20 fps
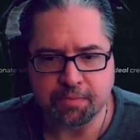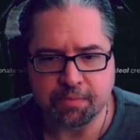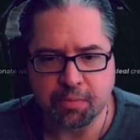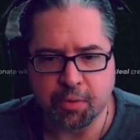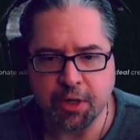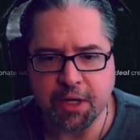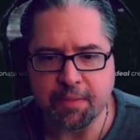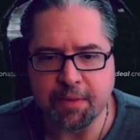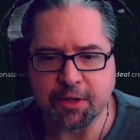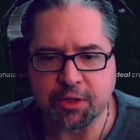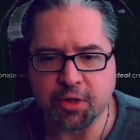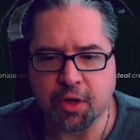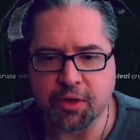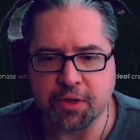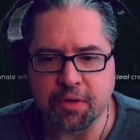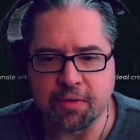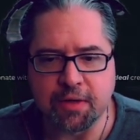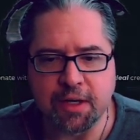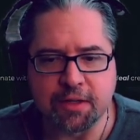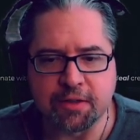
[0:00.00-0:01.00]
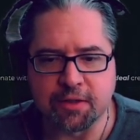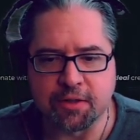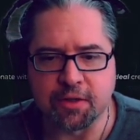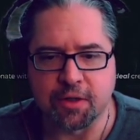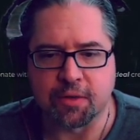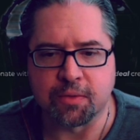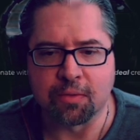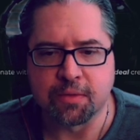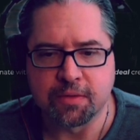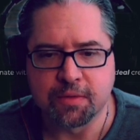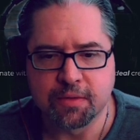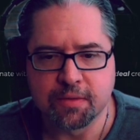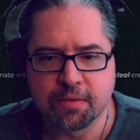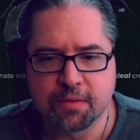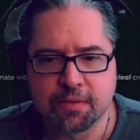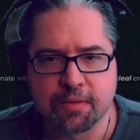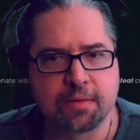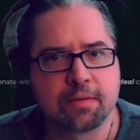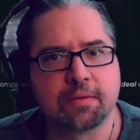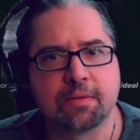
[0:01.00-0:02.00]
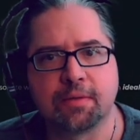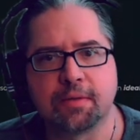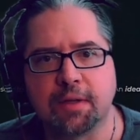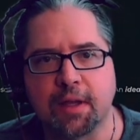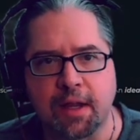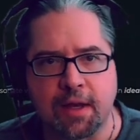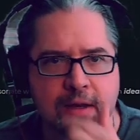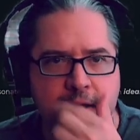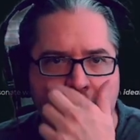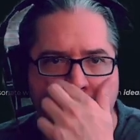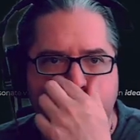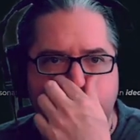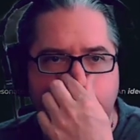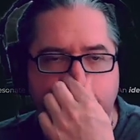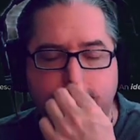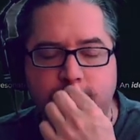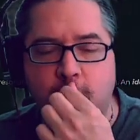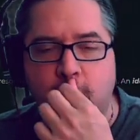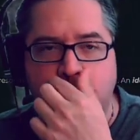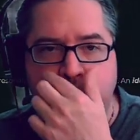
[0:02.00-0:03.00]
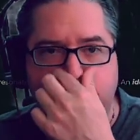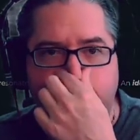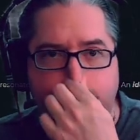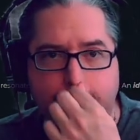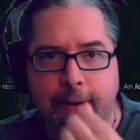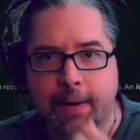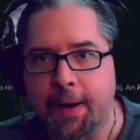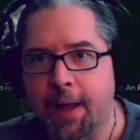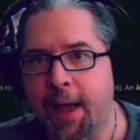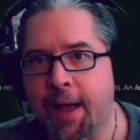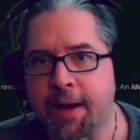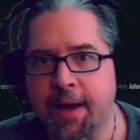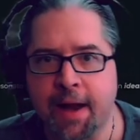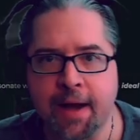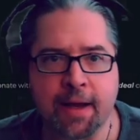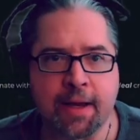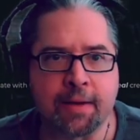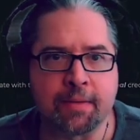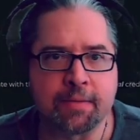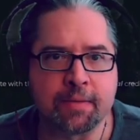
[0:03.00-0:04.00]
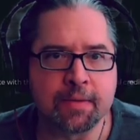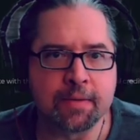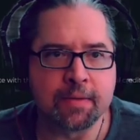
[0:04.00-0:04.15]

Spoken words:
pretty much all you need to do in any format on any